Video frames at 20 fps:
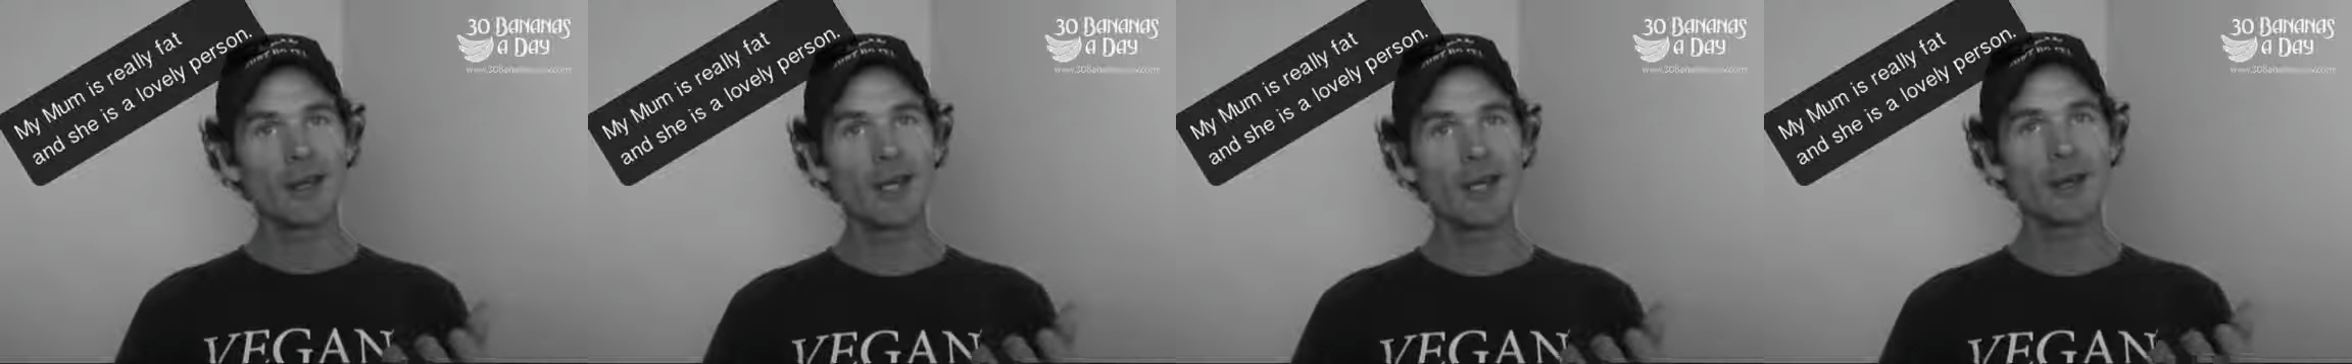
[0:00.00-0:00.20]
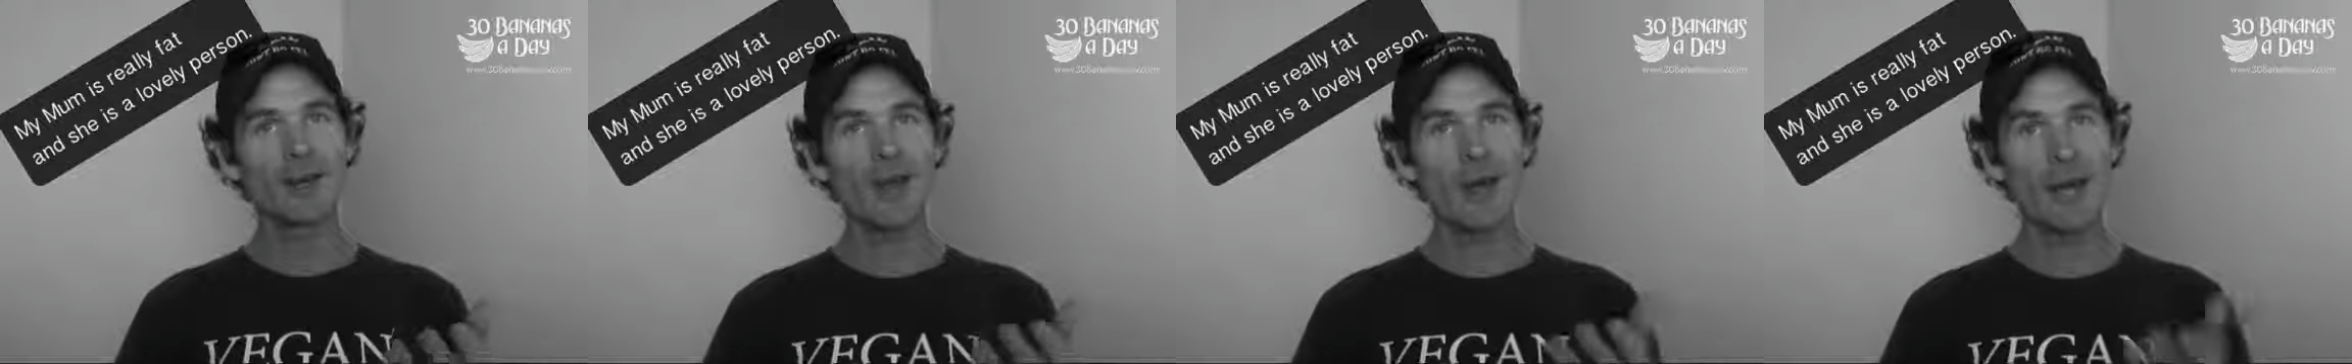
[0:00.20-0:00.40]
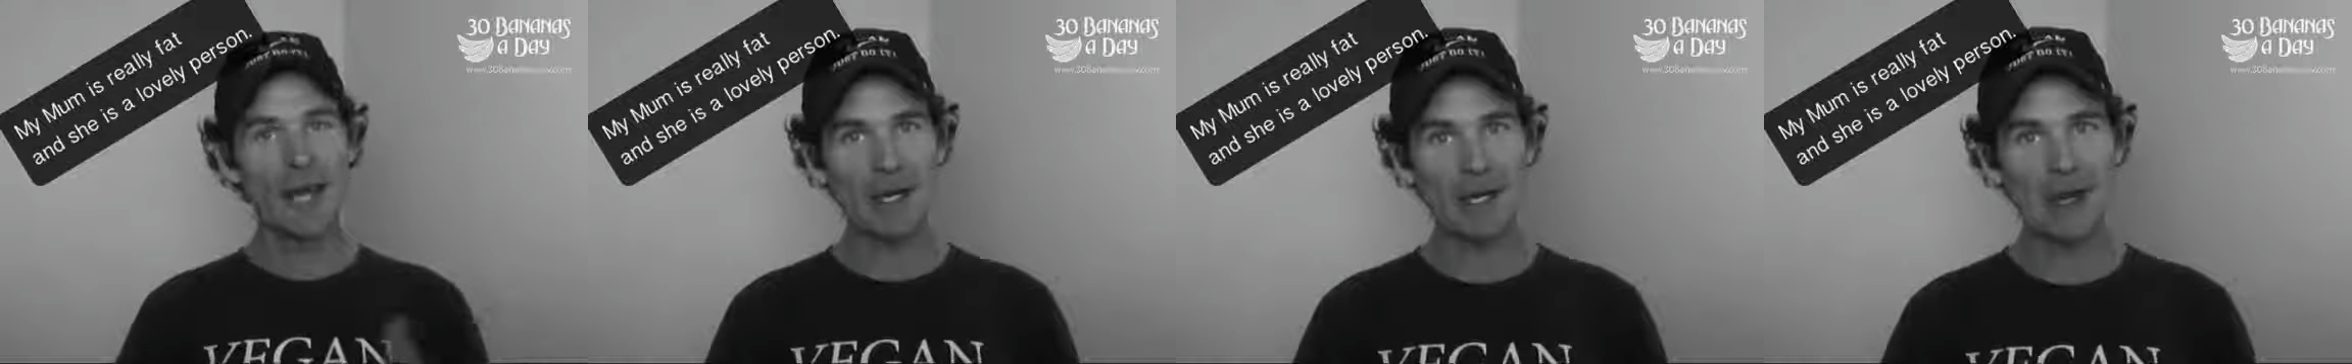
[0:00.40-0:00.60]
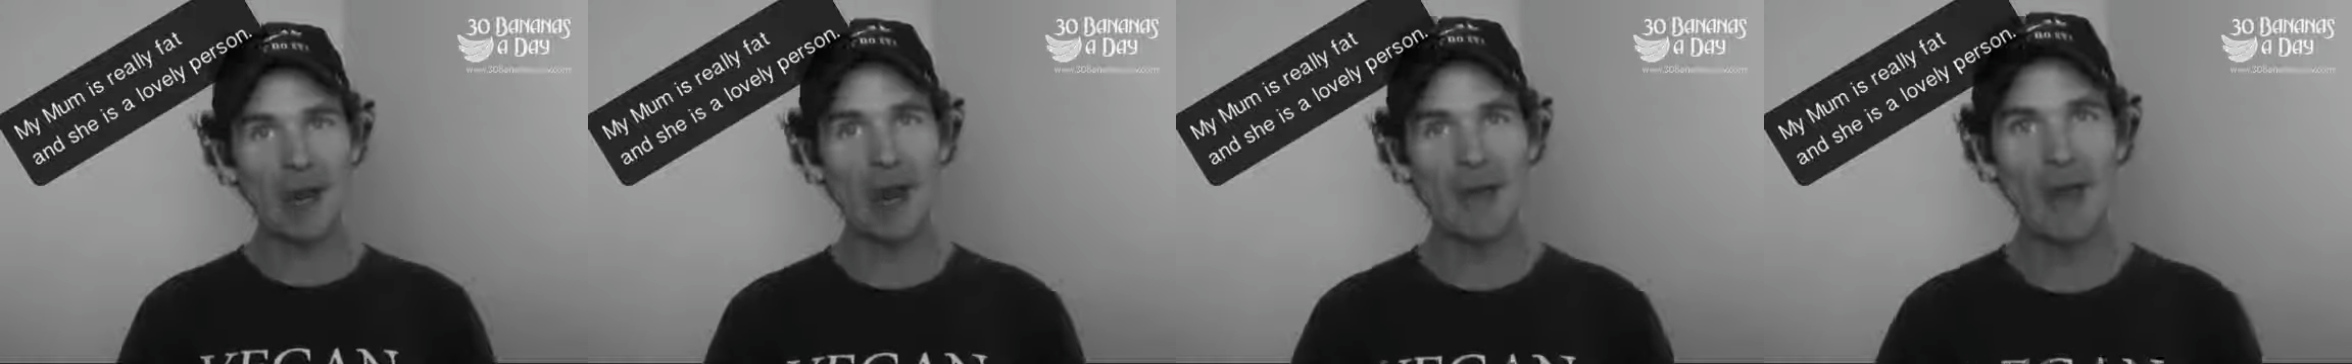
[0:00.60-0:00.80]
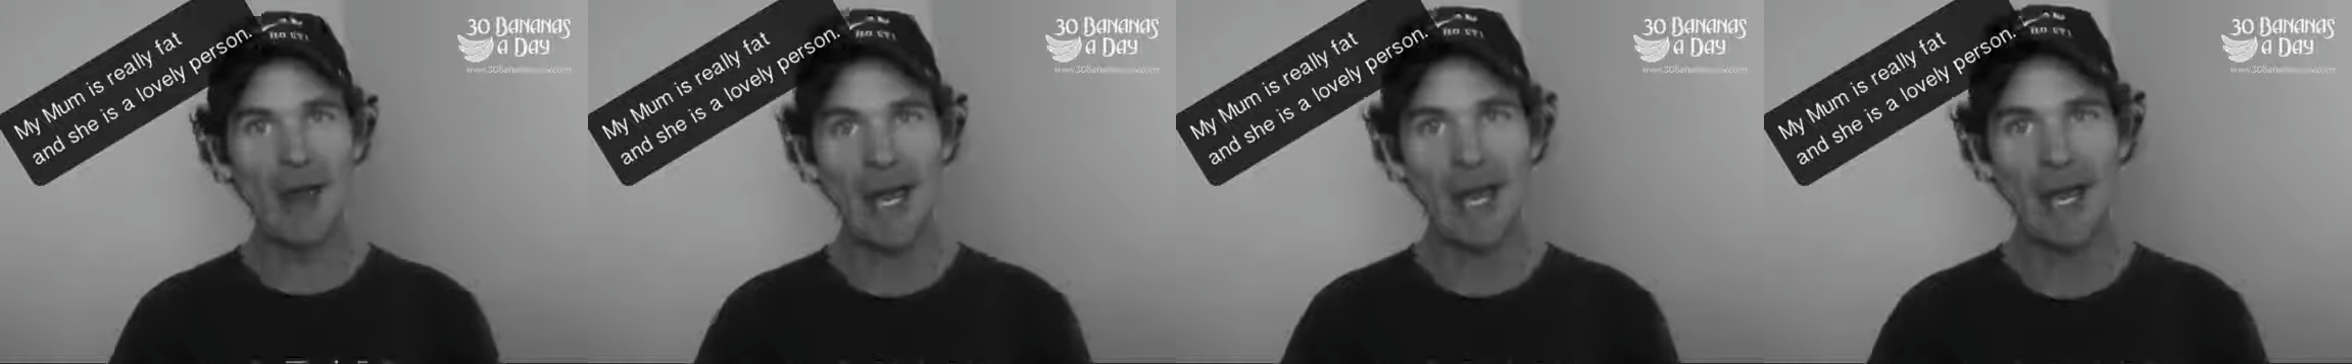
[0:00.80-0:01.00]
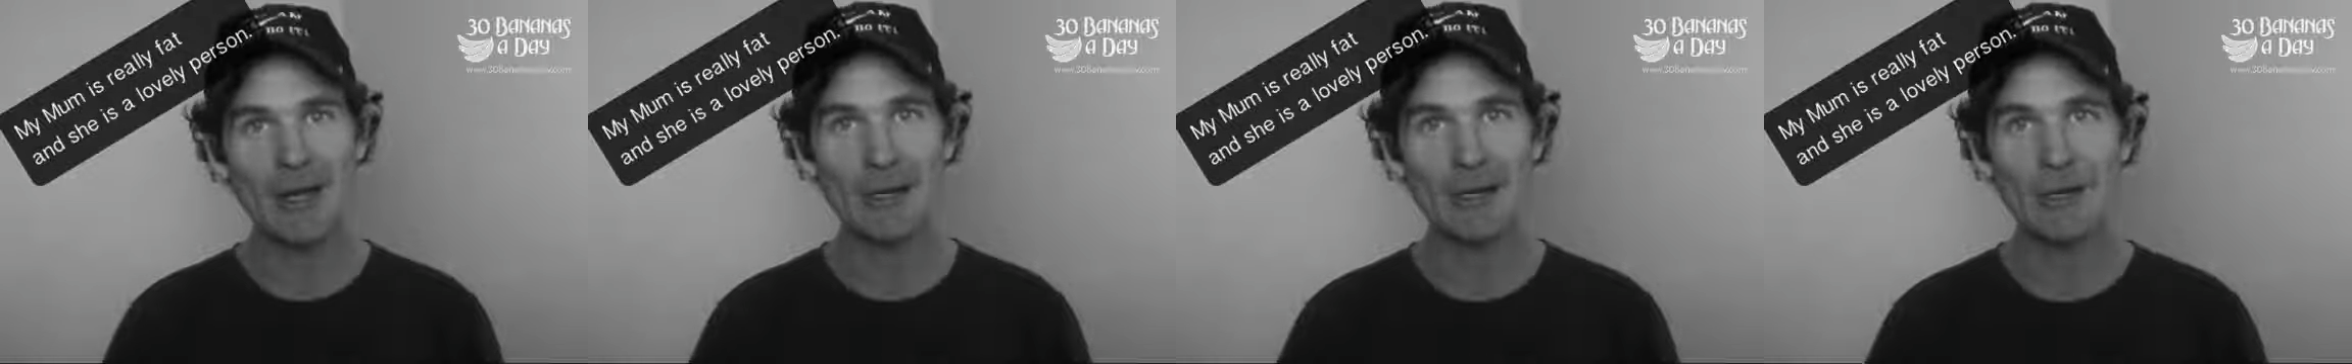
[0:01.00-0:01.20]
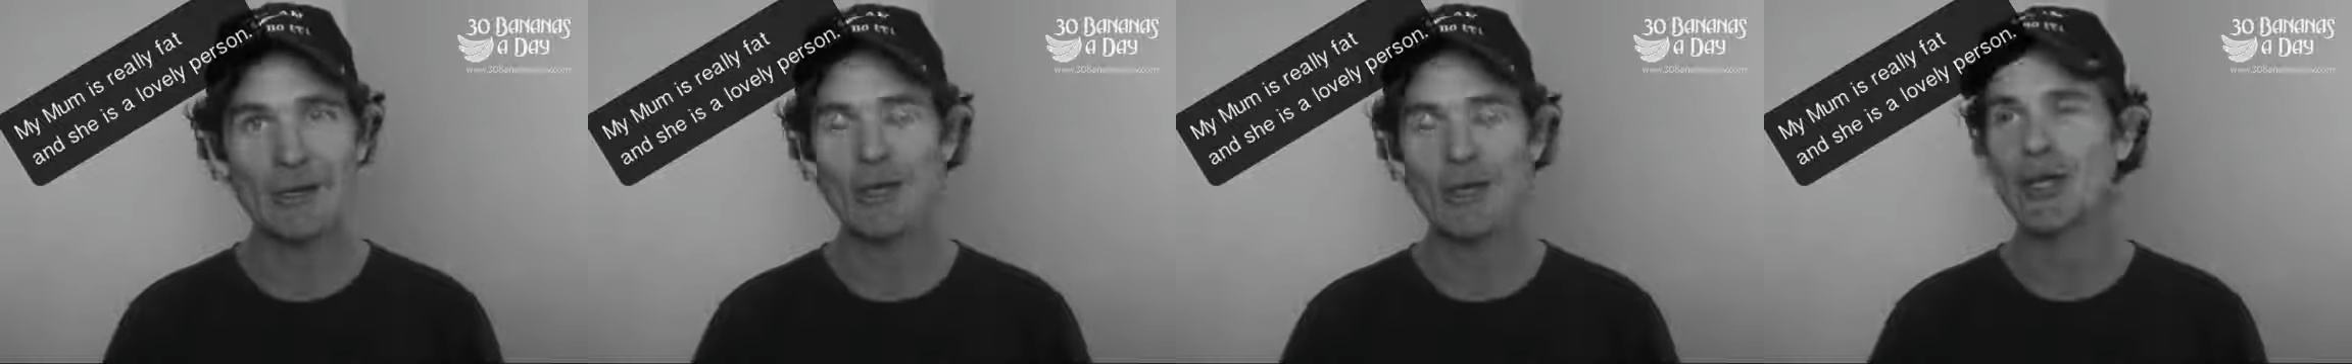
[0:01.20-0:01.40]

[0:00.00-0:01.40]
if you're eating like they do,